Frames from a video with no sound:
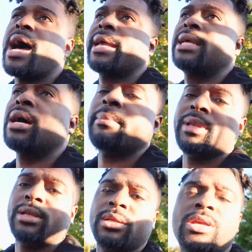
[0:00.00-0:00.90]
I ain't
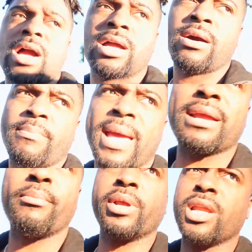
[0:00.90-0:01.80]
coming. Y'all come back
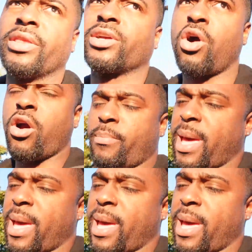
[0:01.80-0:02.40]
and bring the other car